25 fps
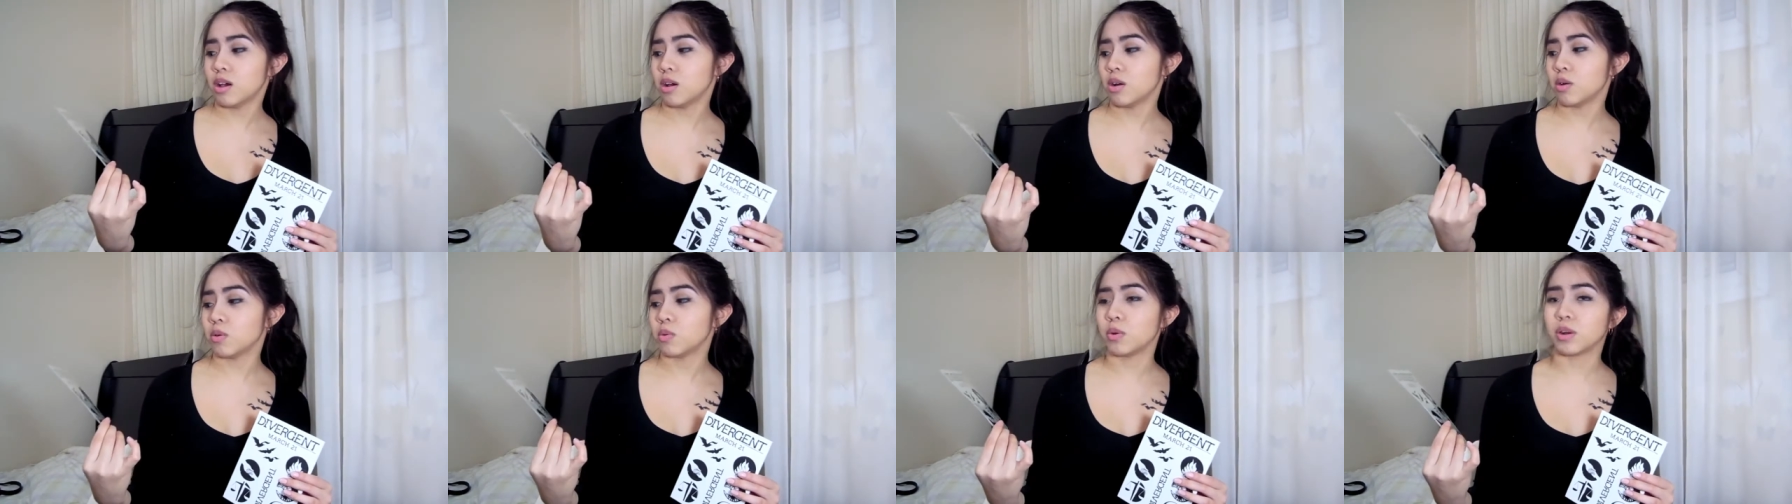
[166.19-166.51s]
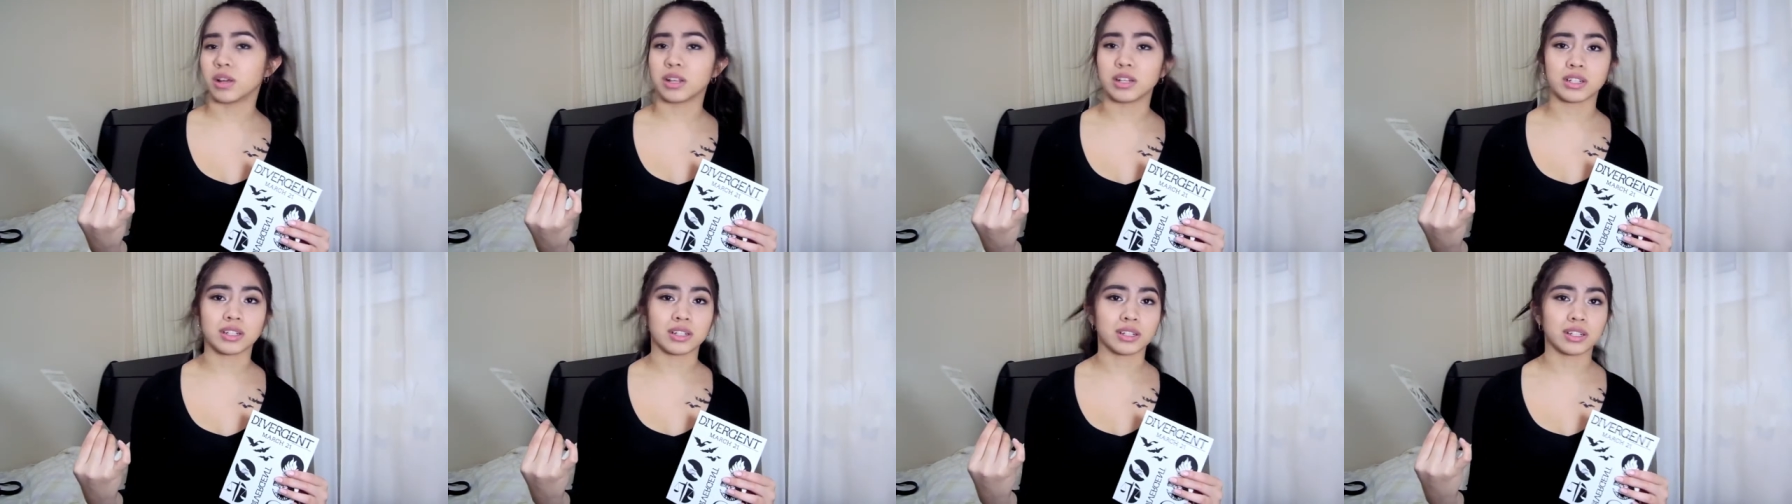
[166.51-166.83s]
a
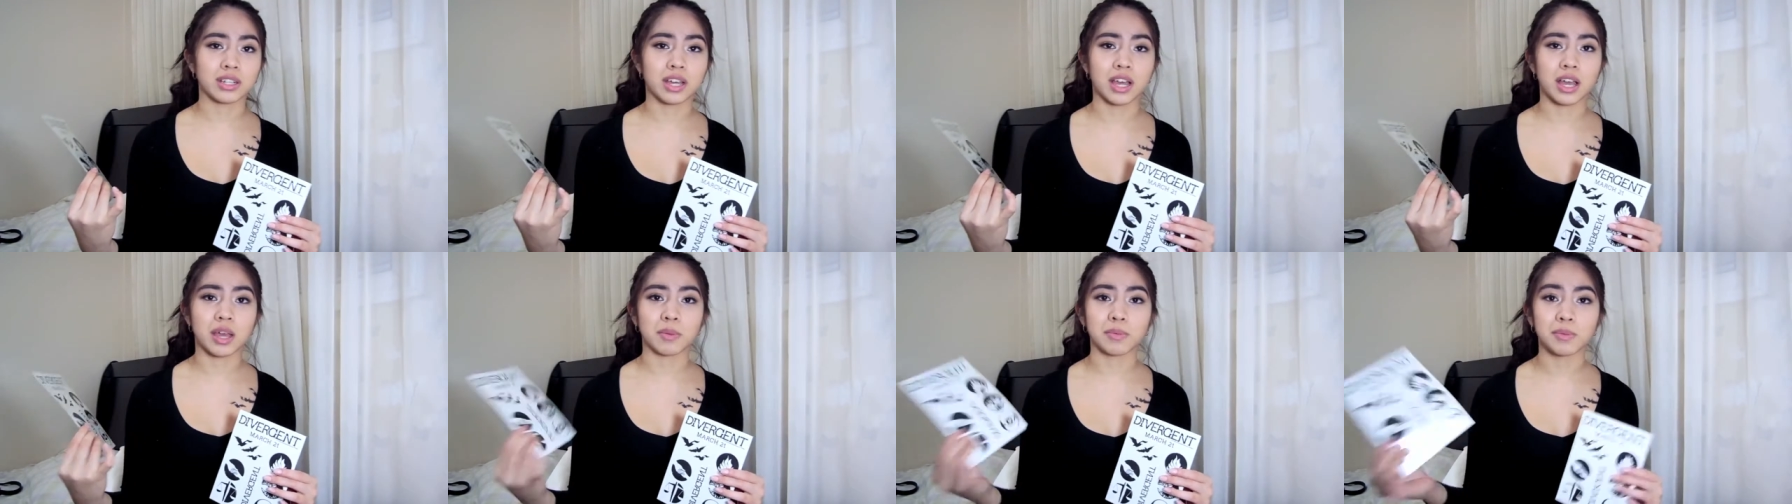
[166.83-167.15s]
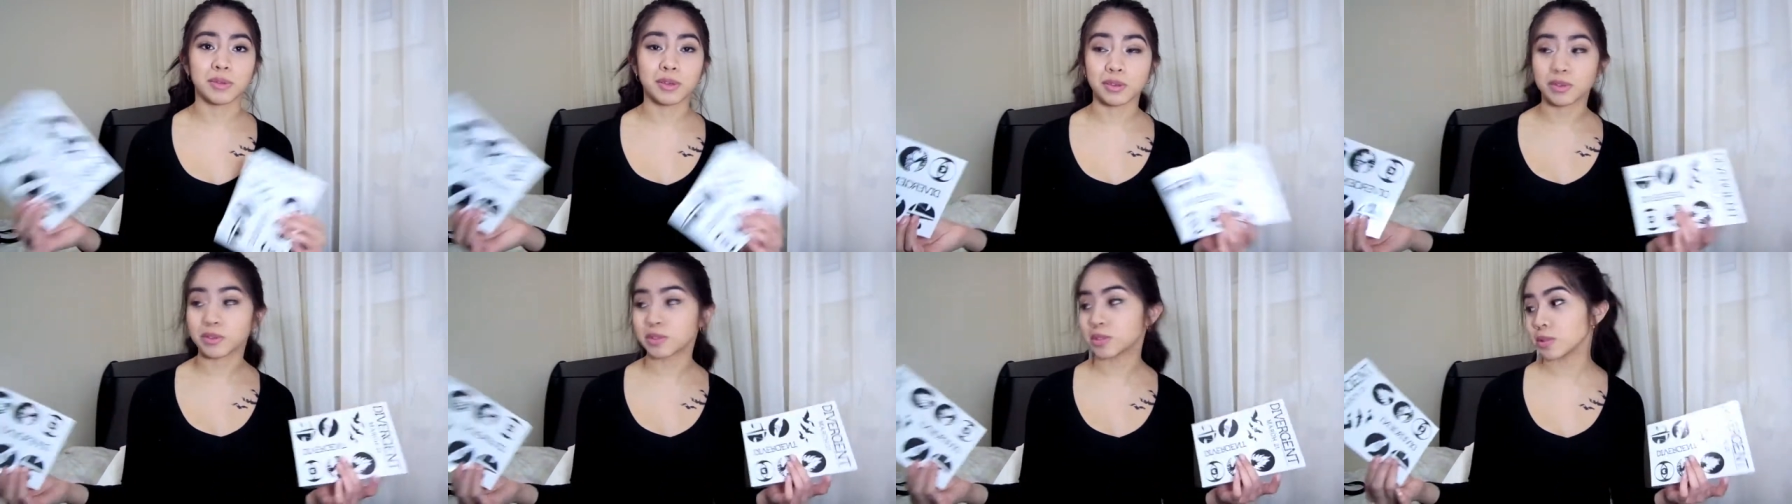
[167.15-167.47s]
one-time
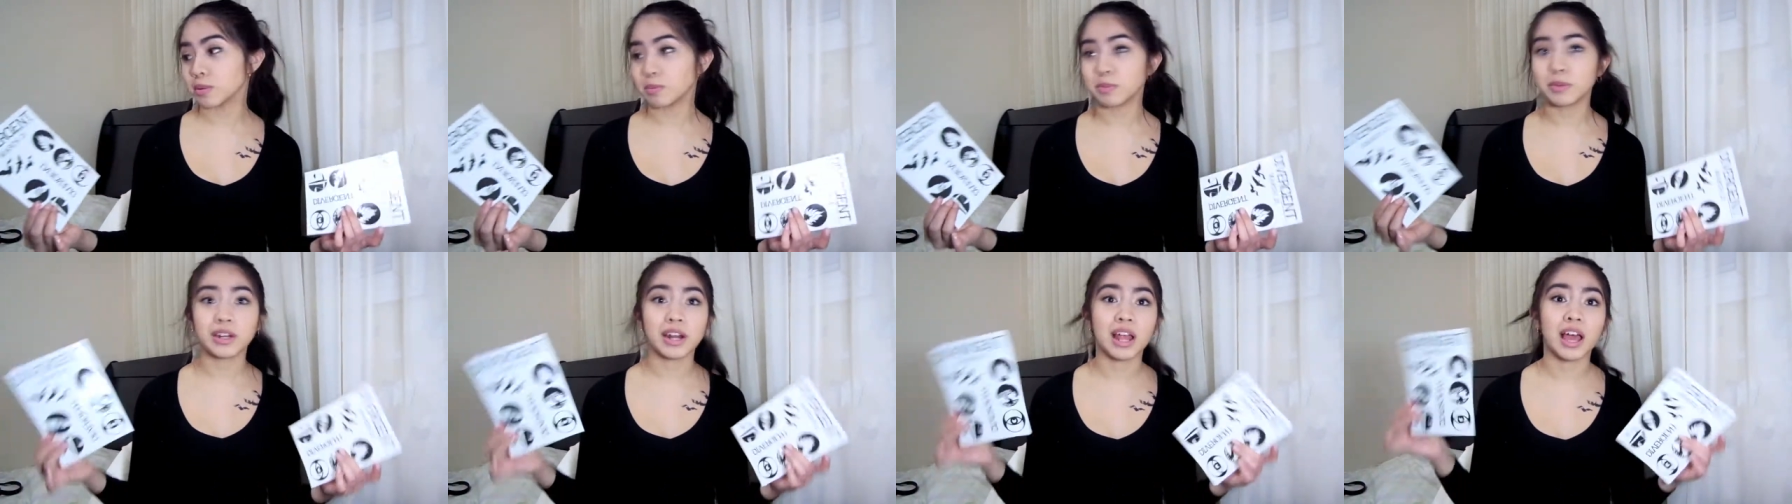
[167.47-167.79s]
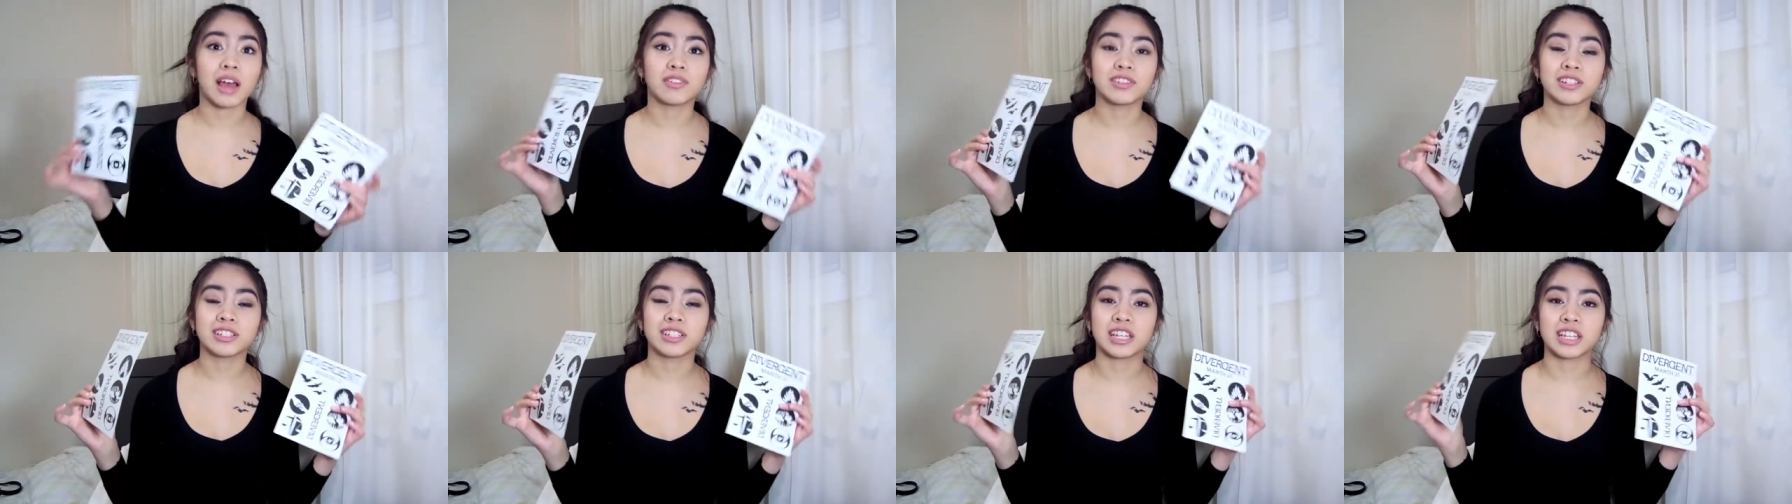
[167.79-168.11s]
use. So I'm gonna
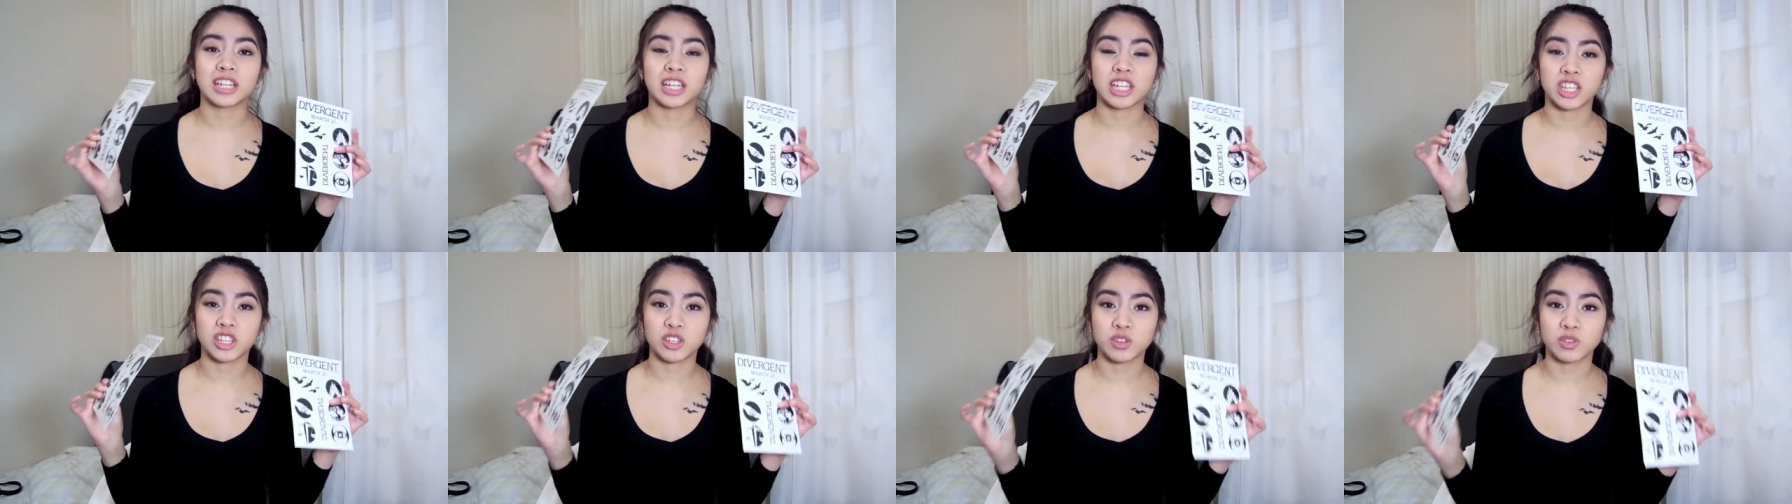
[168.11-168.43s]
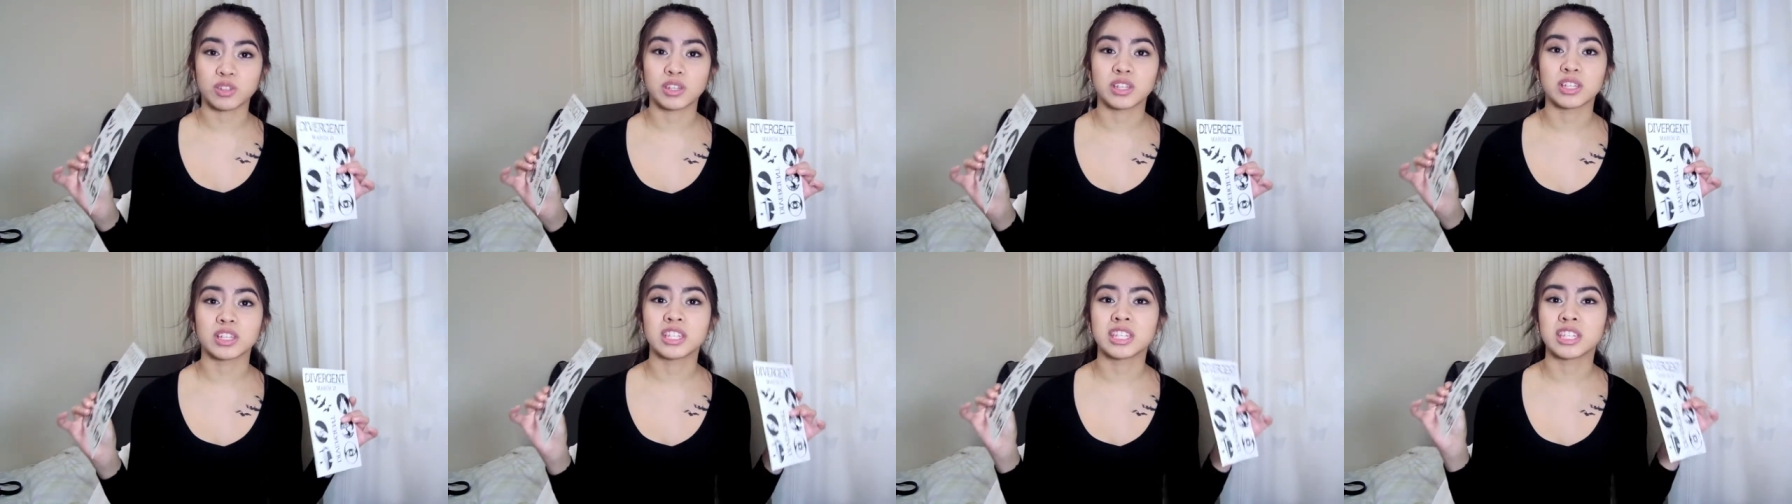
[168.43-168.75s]
have to like
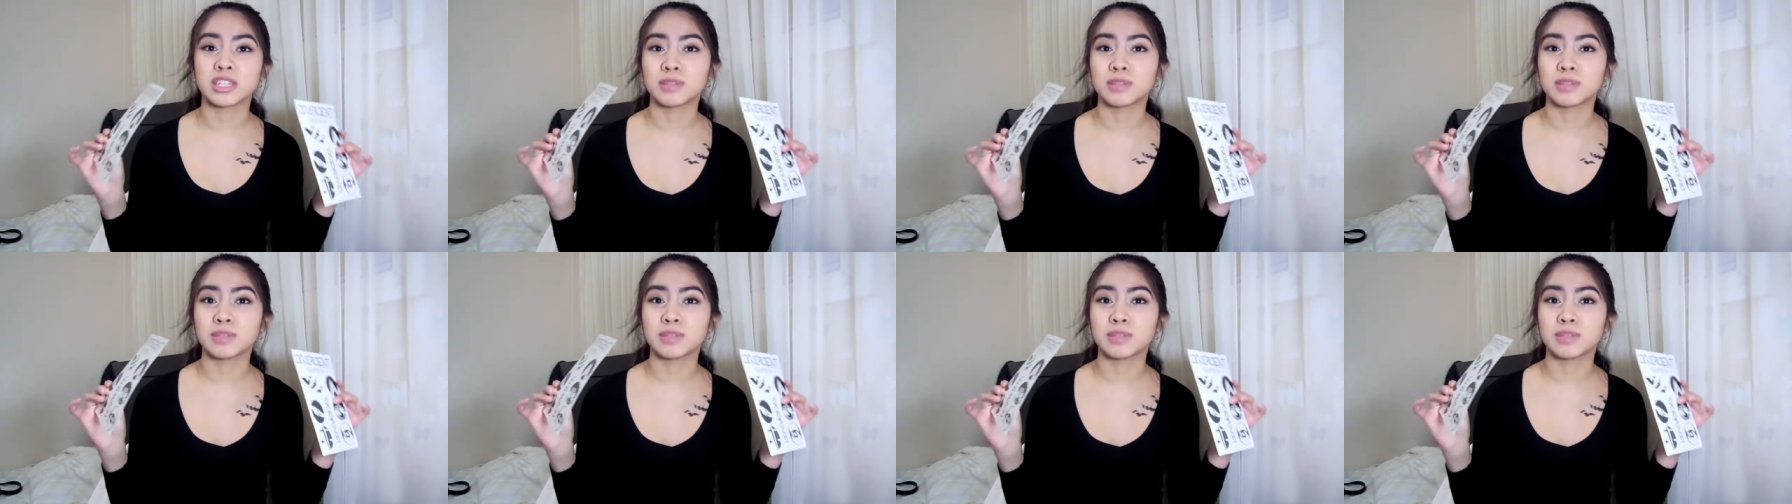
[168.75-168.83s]
use it